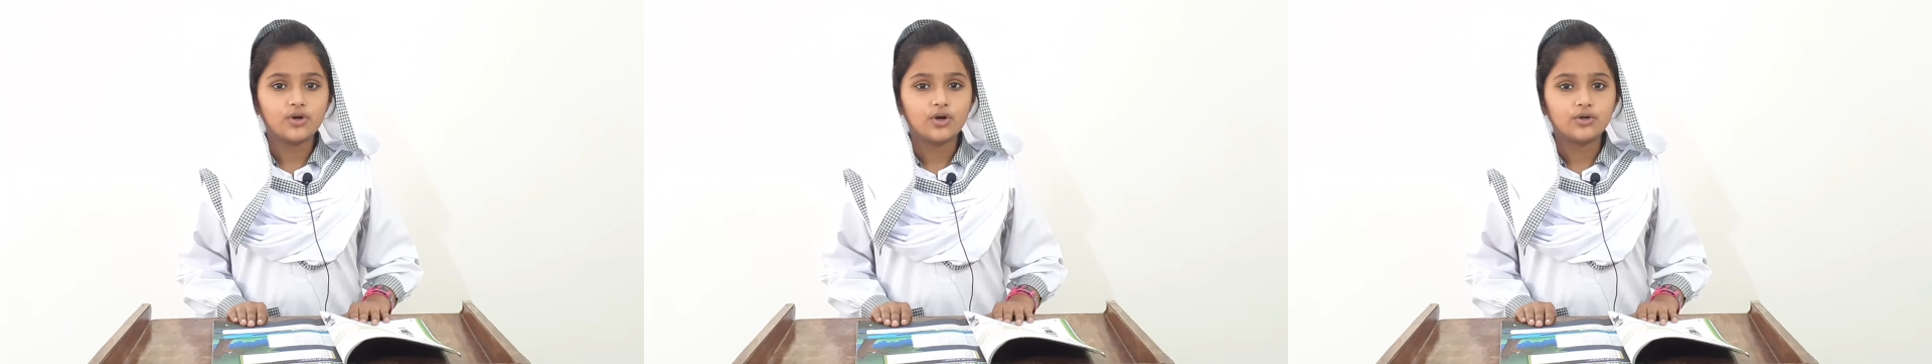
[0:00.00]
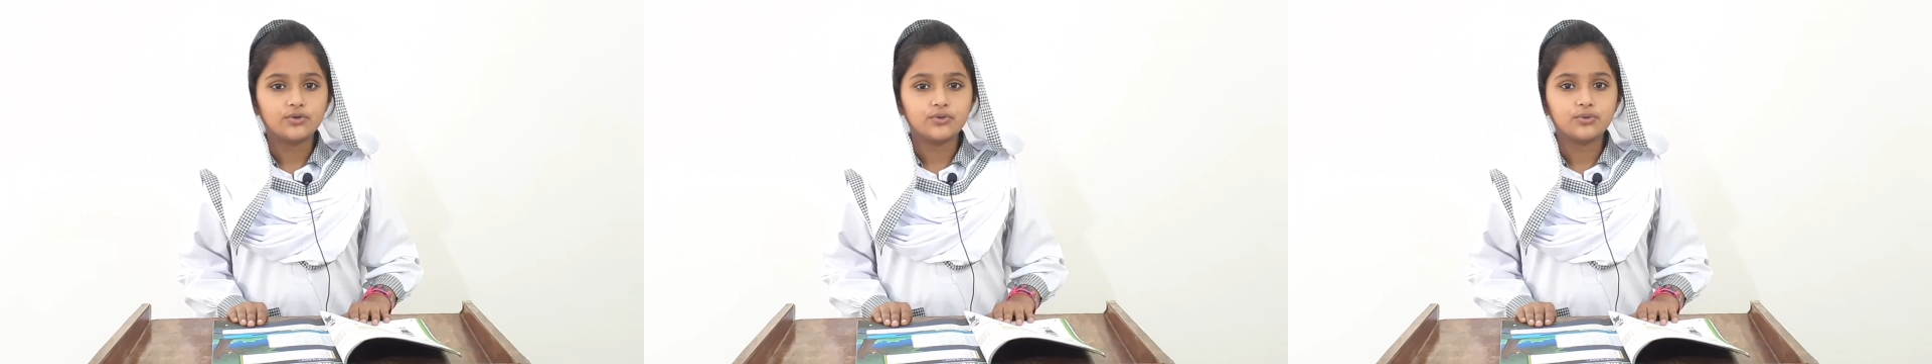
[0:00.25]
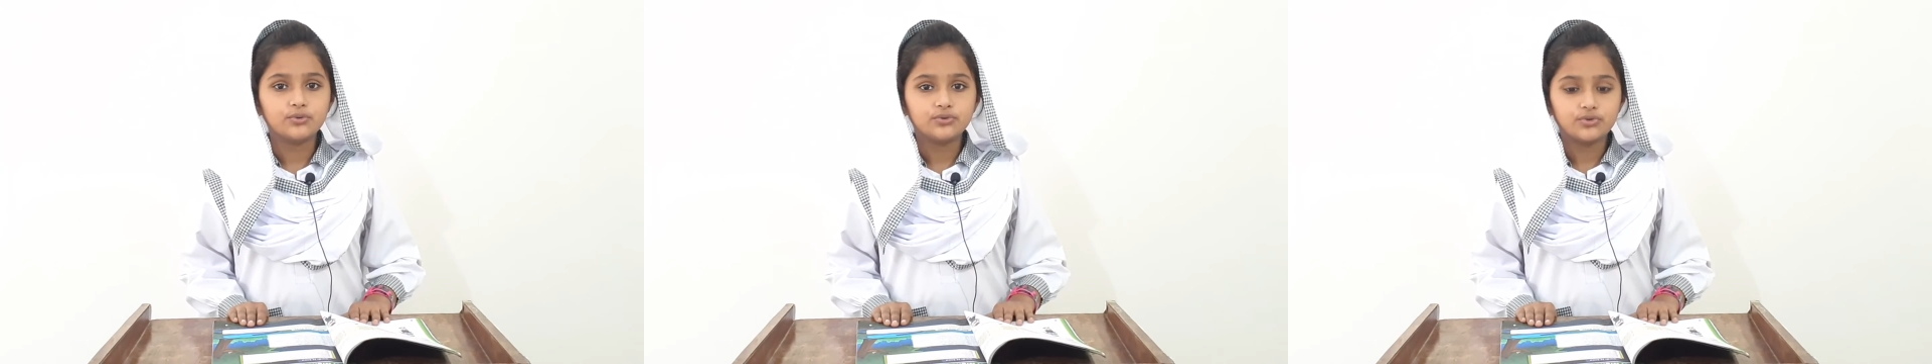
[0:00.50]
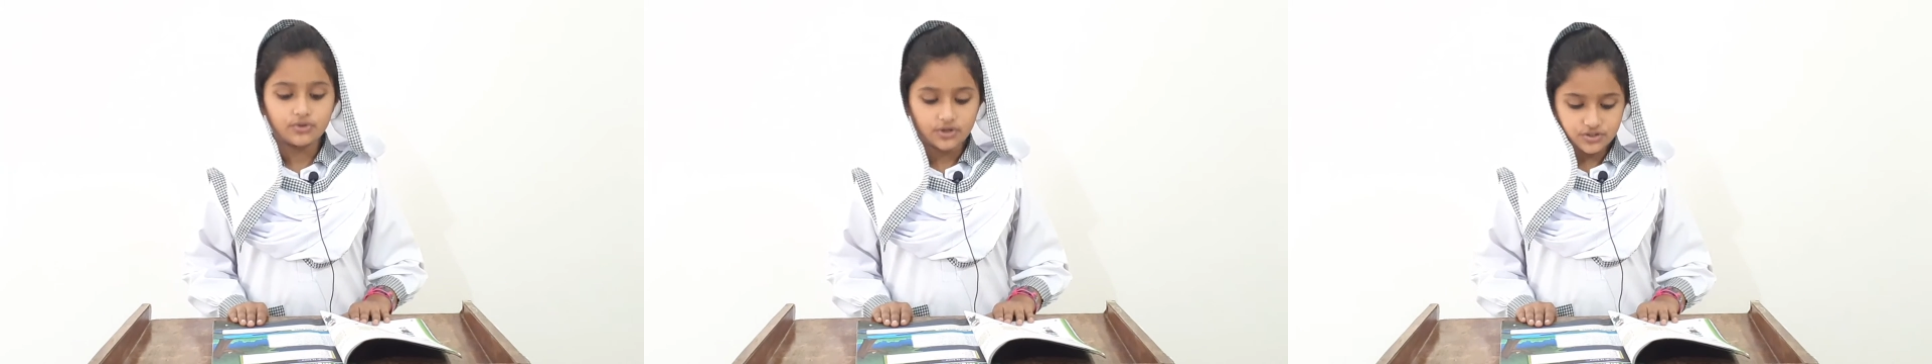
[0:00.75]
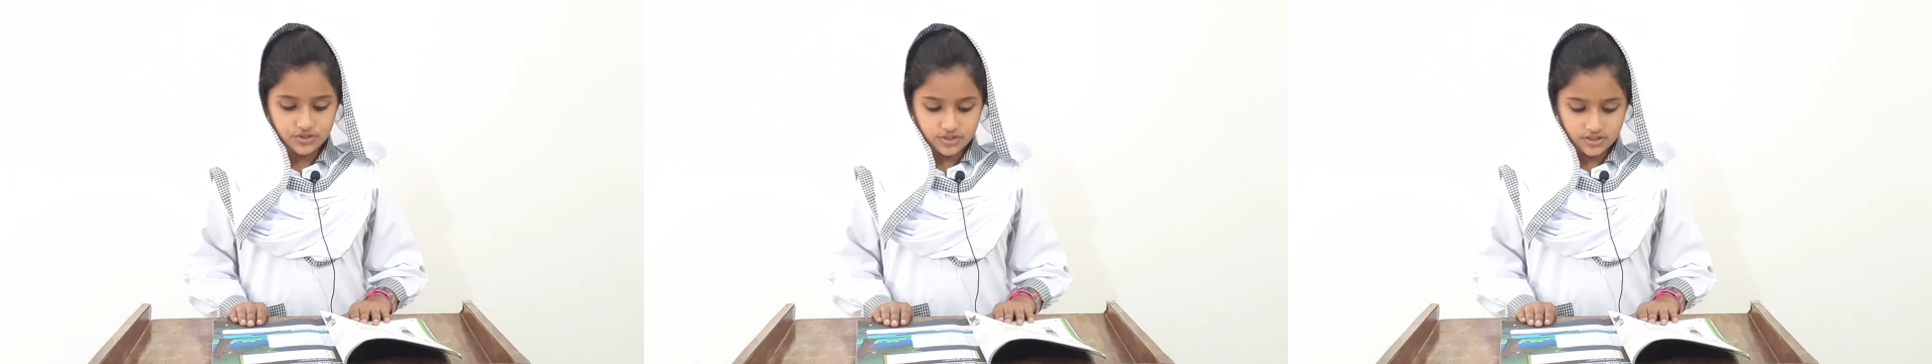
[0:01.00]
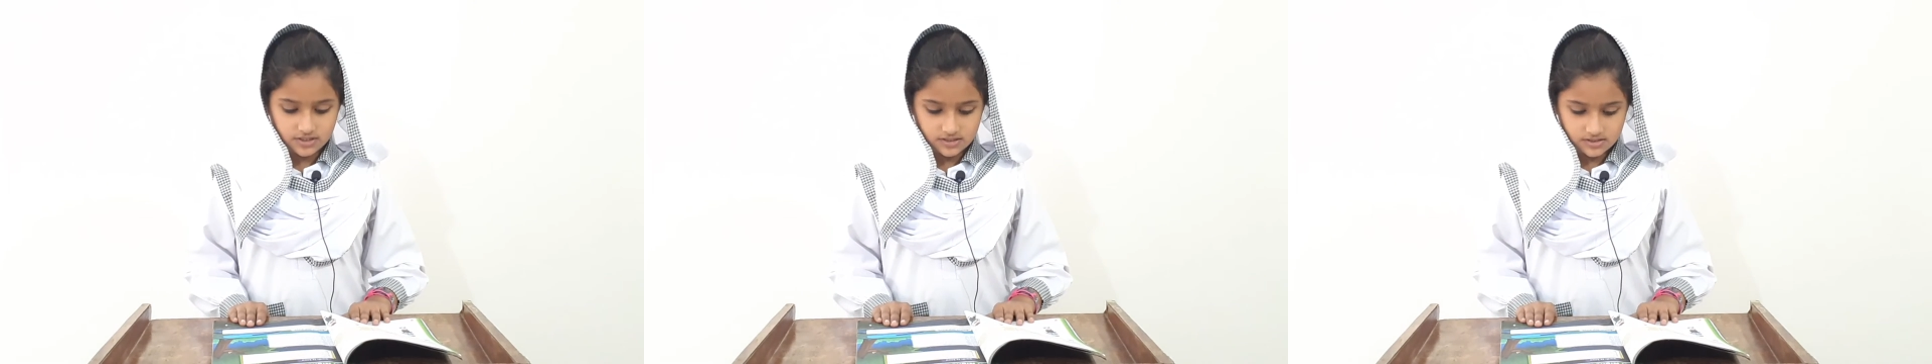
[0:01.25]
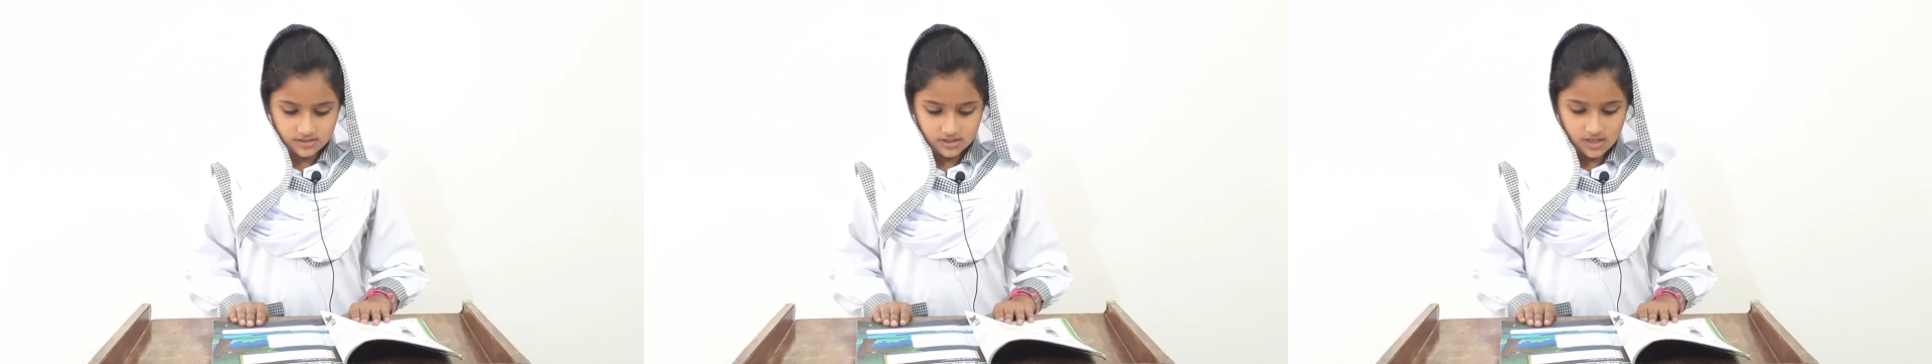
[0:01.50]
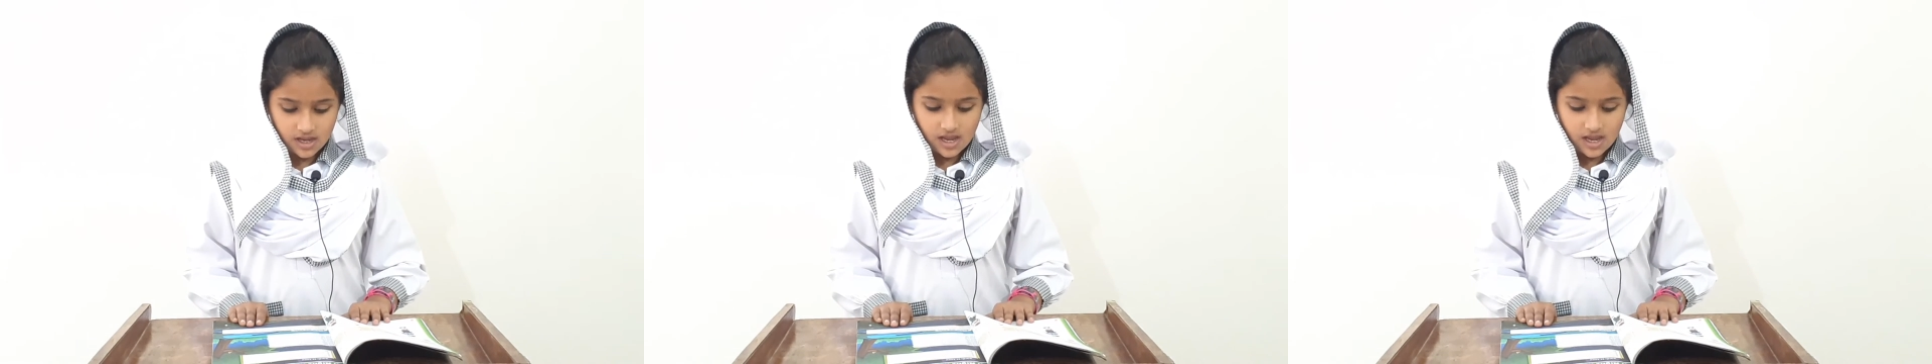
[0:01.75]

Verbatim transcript: or two thrushes,